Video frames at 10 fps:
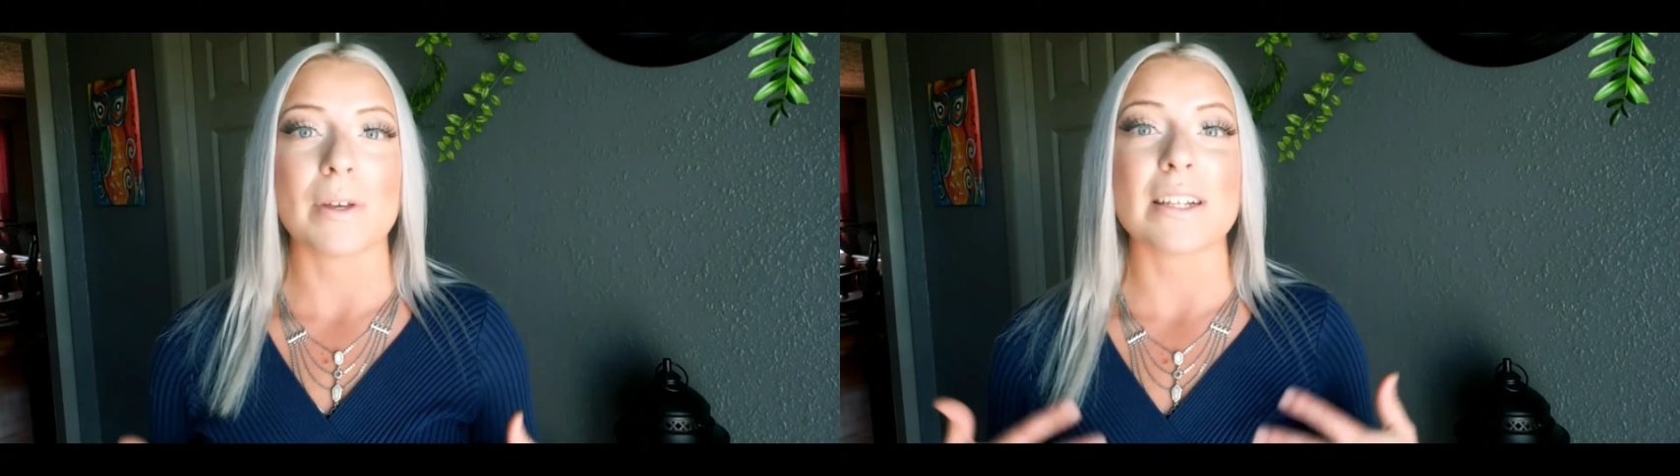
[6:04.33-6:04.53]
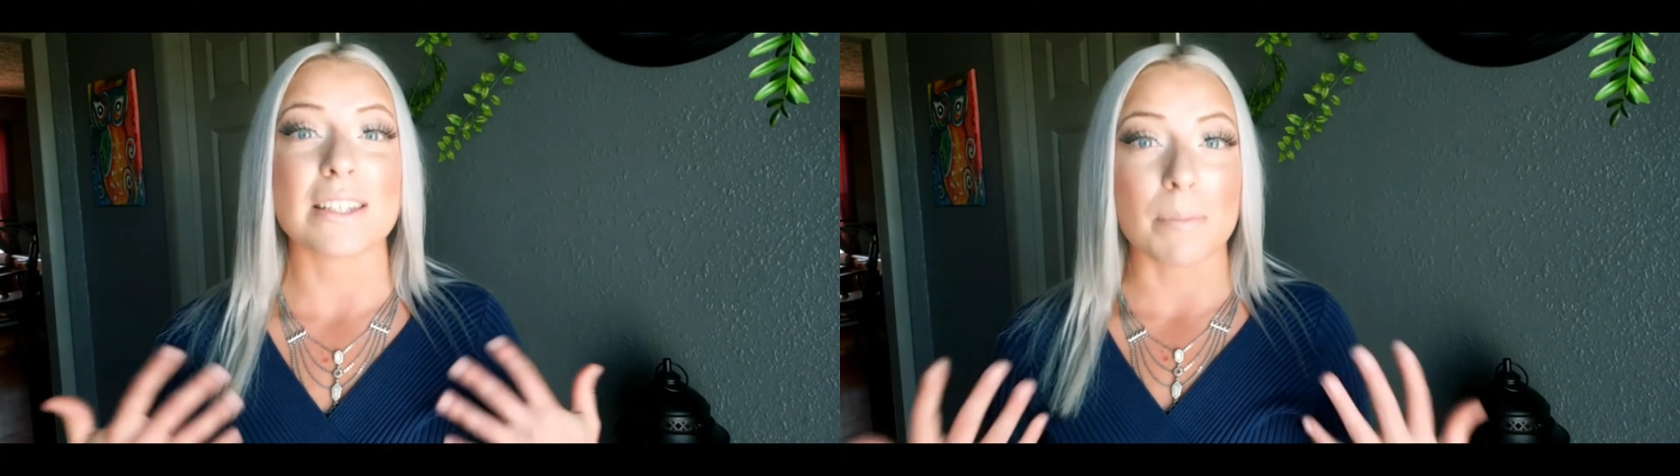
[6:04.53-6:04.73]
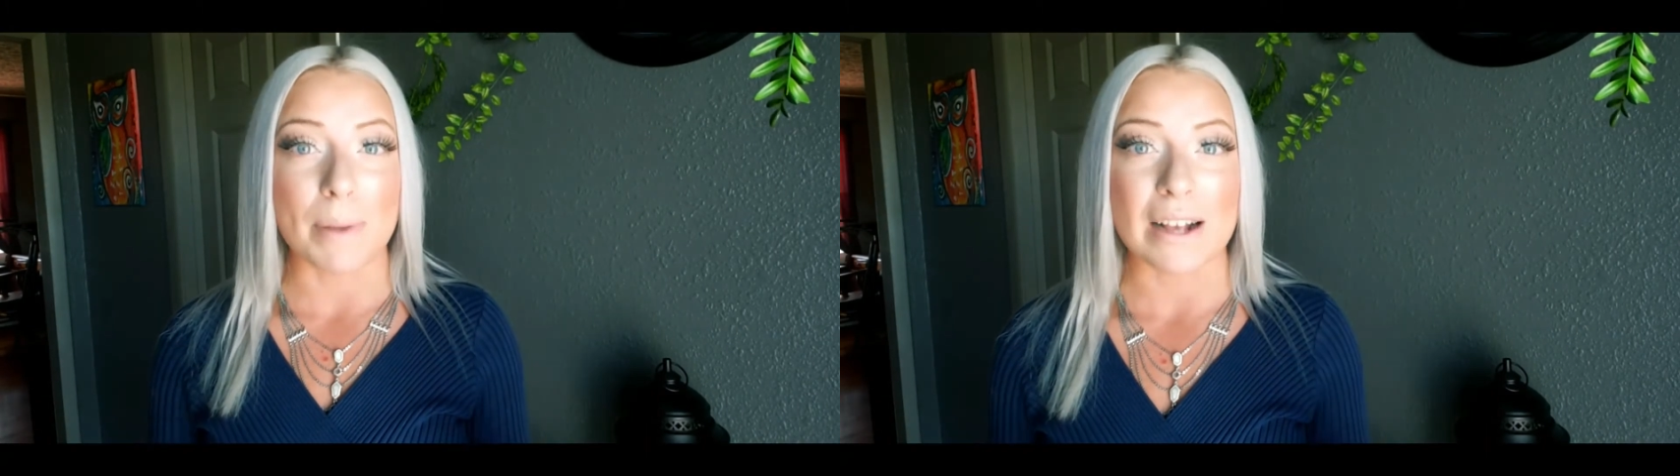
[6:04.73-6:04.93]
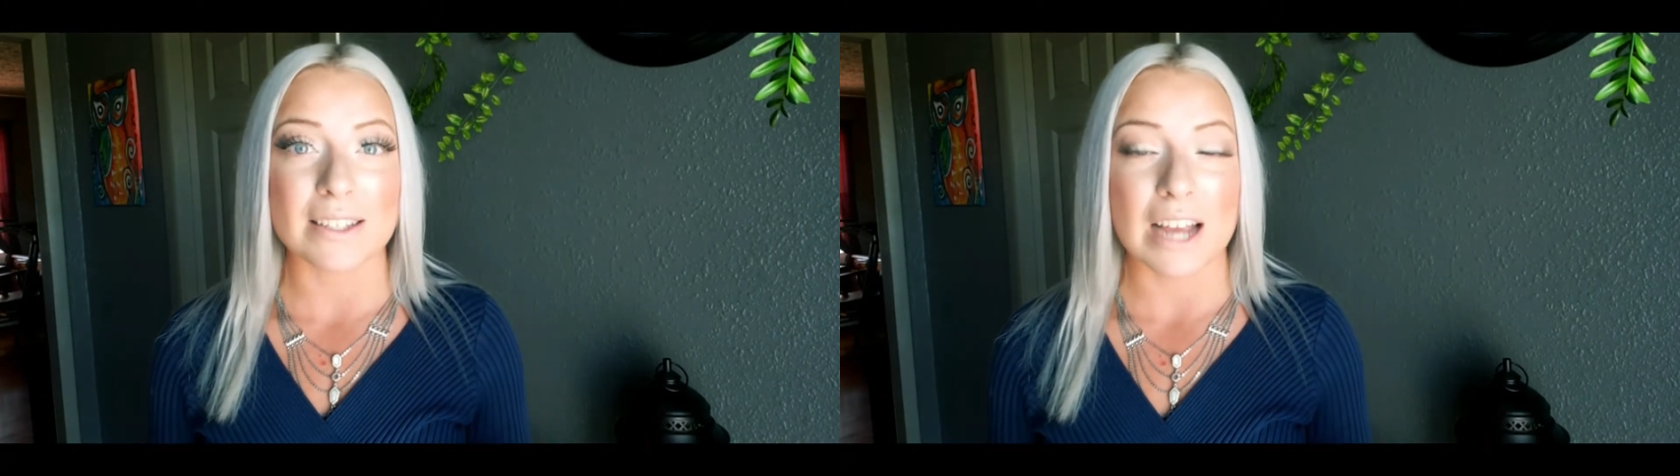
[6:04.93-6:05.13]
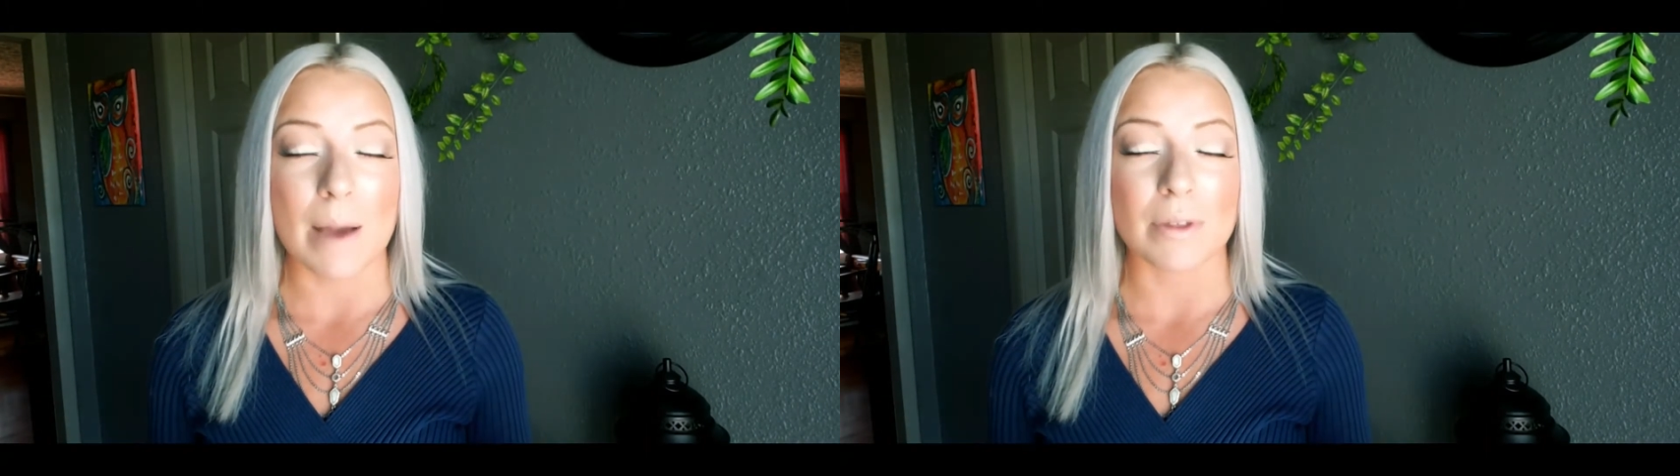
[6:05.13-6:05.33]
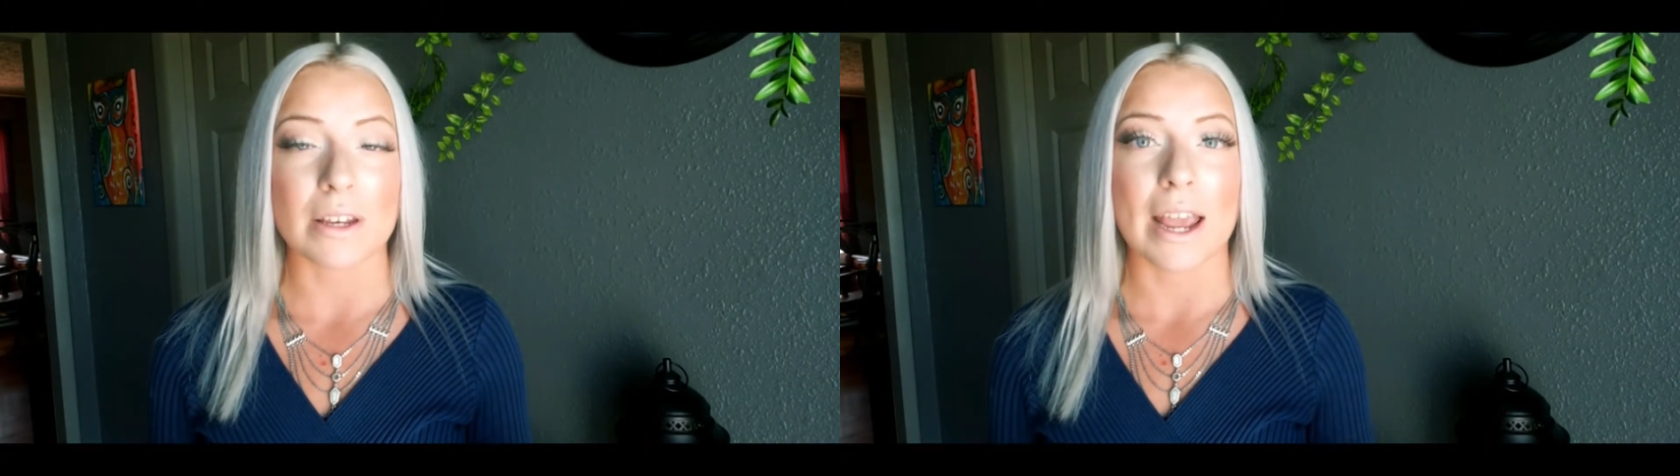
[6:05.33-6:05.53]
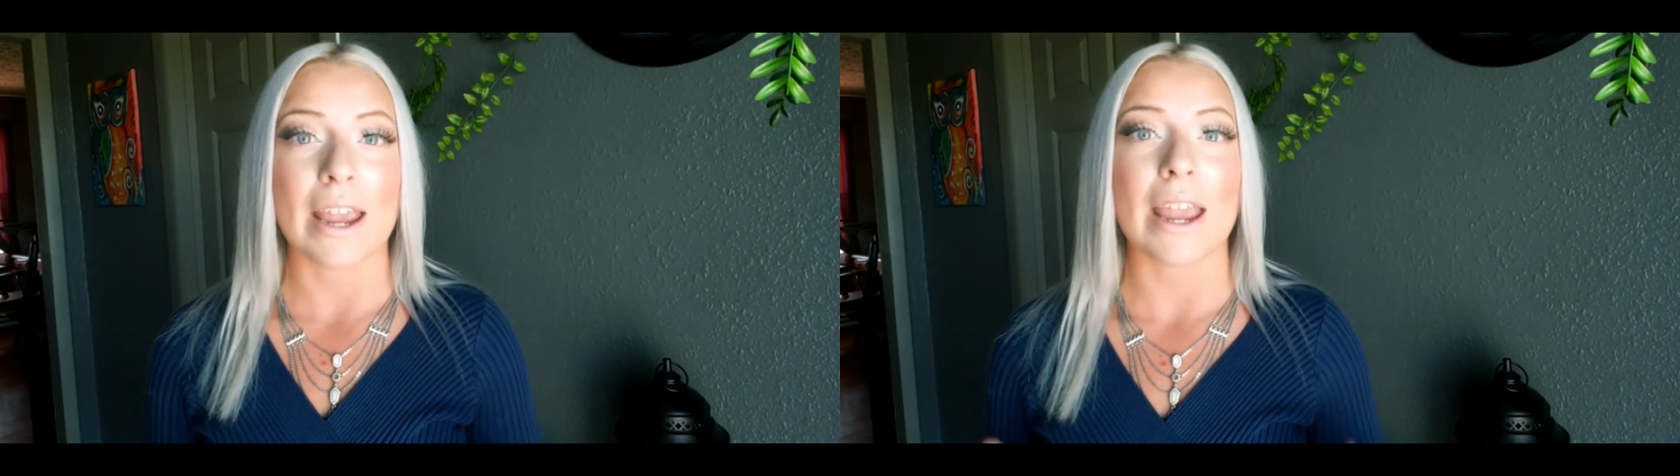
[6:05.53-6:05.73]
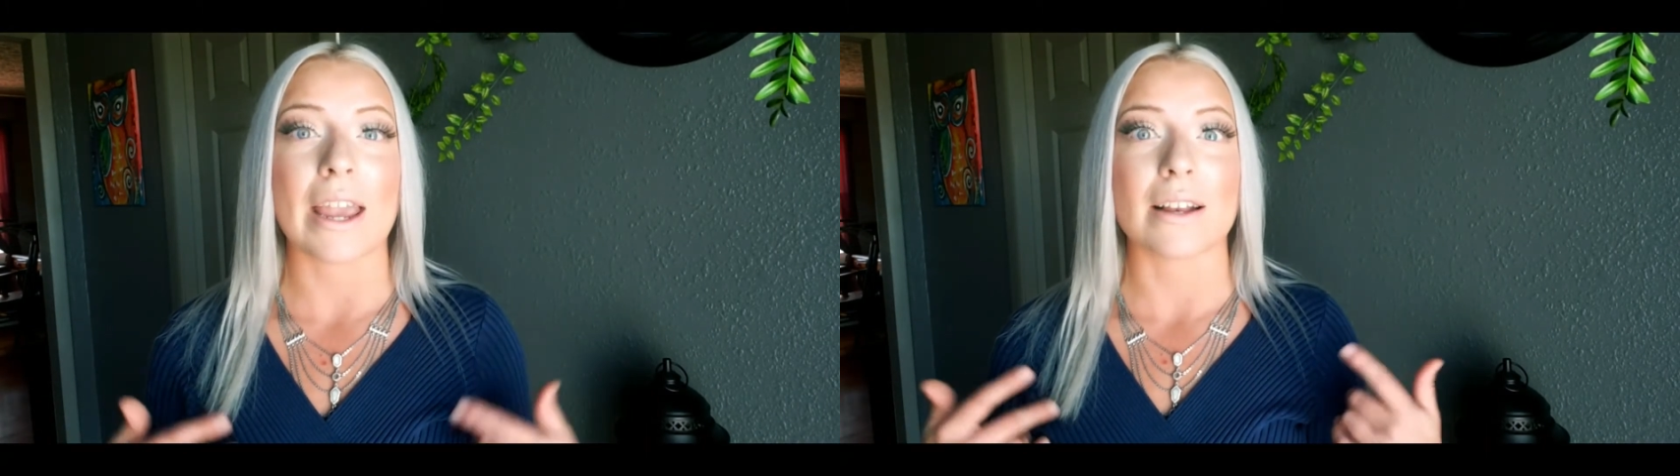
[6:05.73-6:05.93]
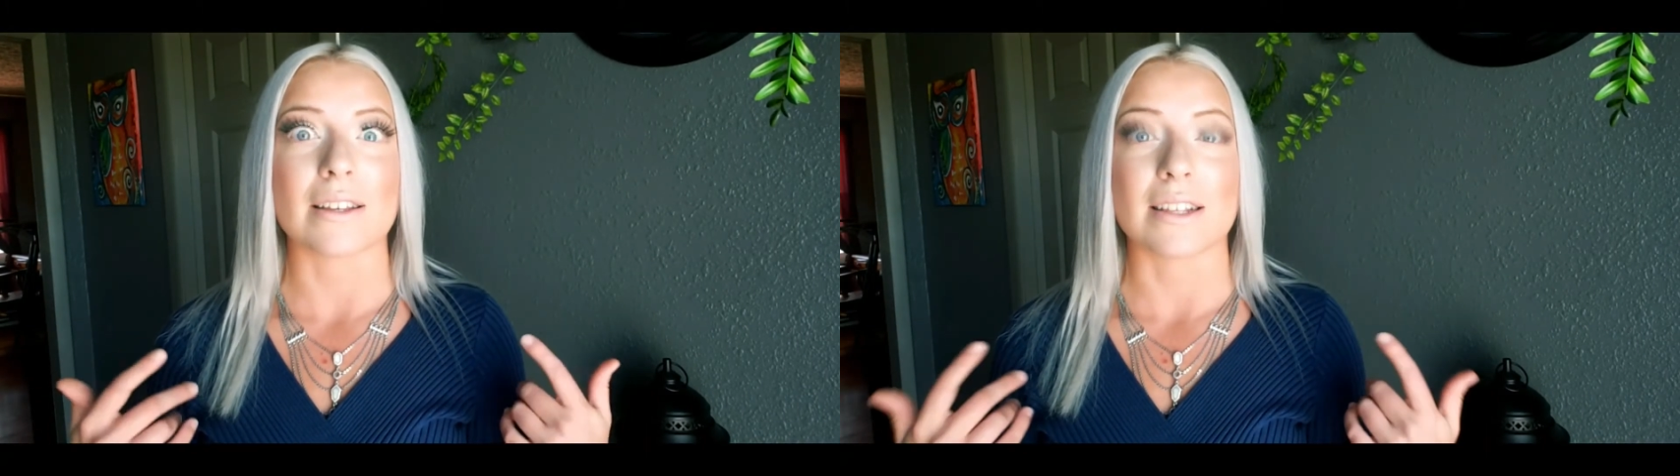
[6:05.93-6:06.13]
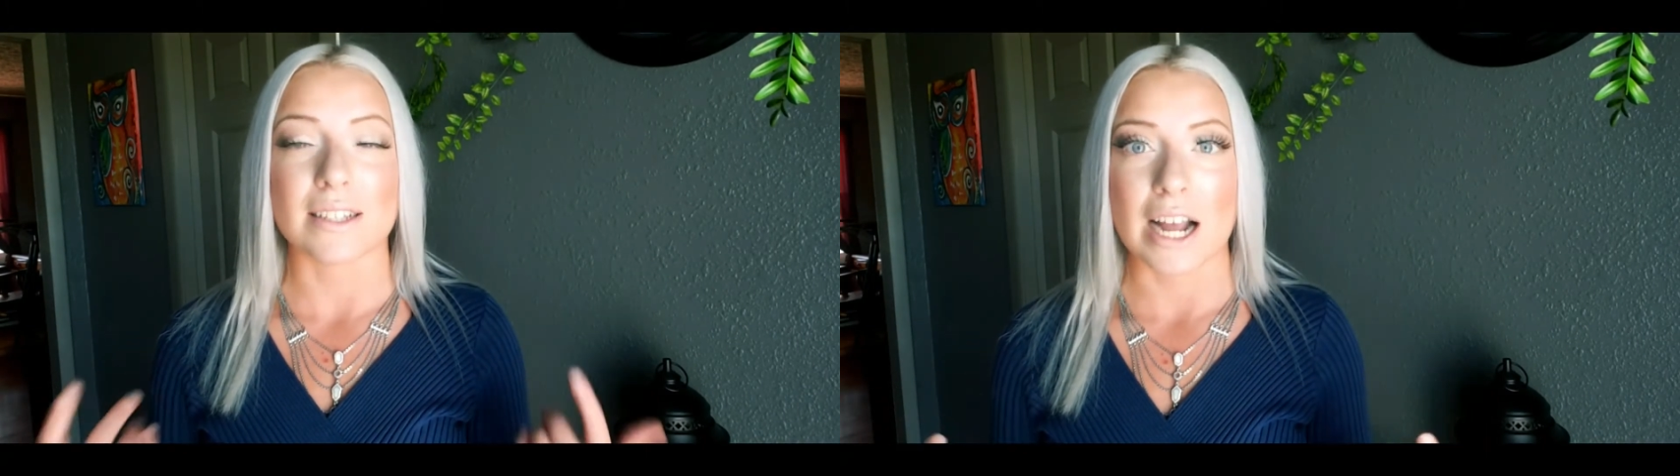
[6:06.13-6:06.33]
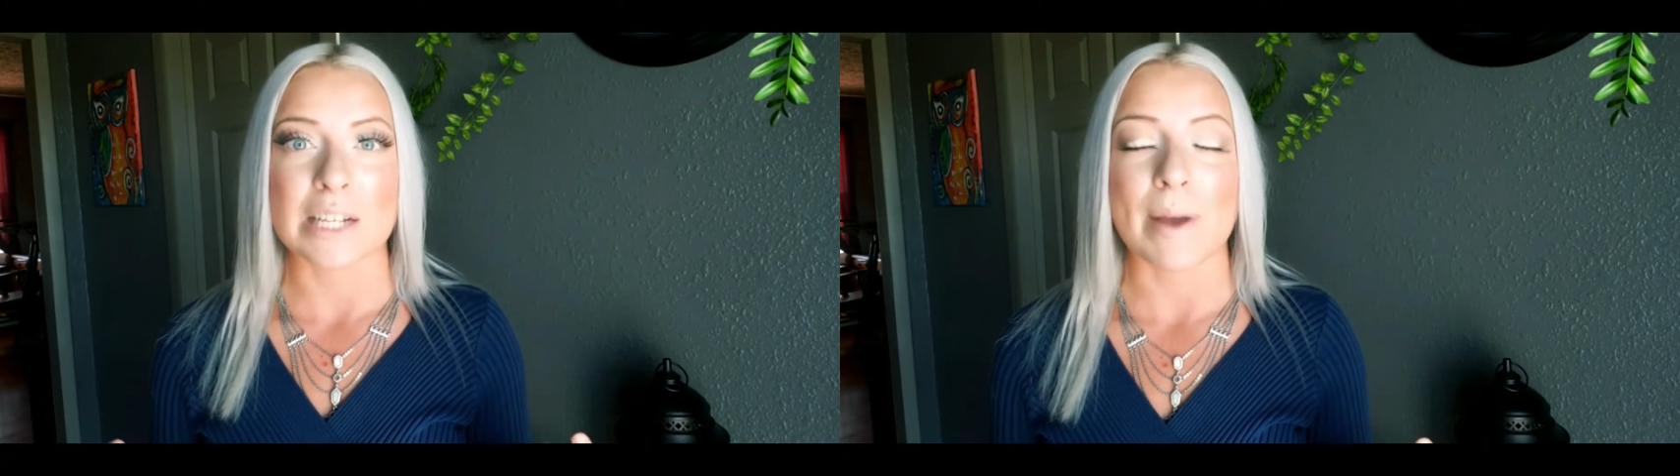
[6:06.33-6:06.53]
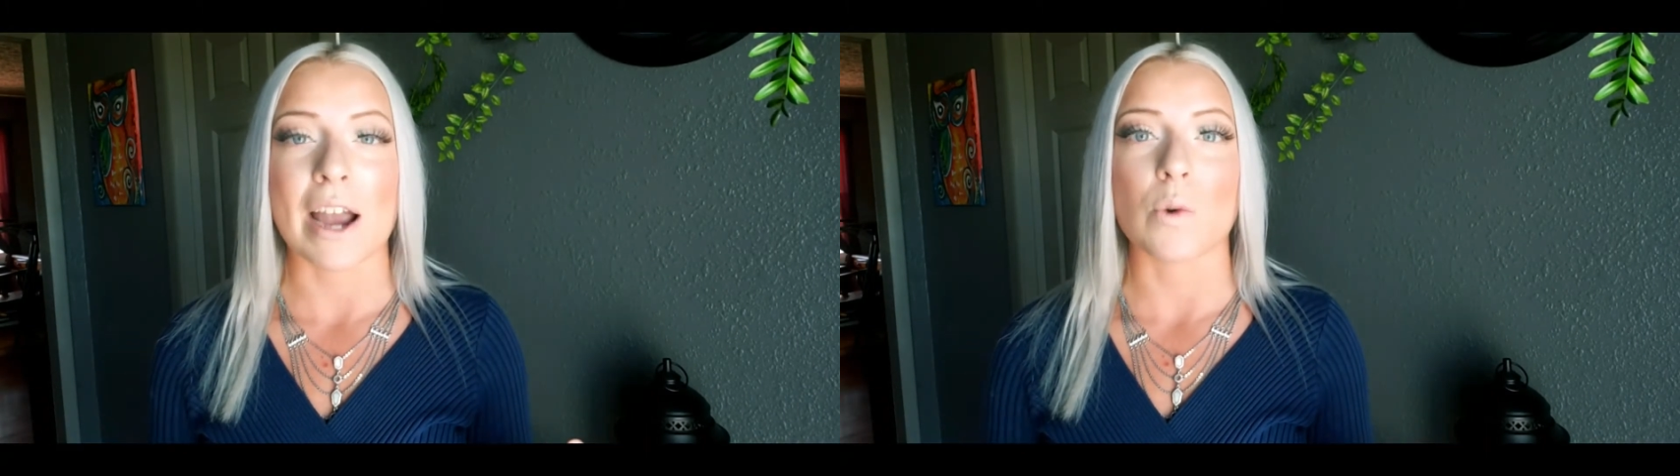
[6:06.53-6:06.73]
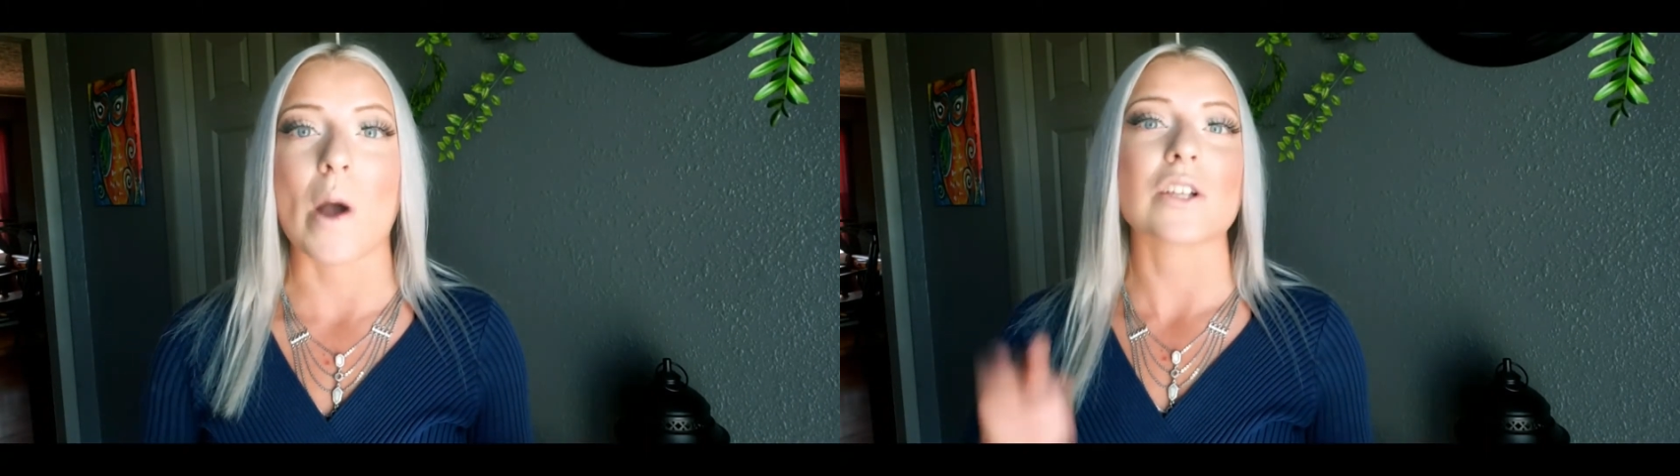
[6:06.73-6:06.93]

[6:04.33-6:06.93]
is the best time of the day and the science behind why.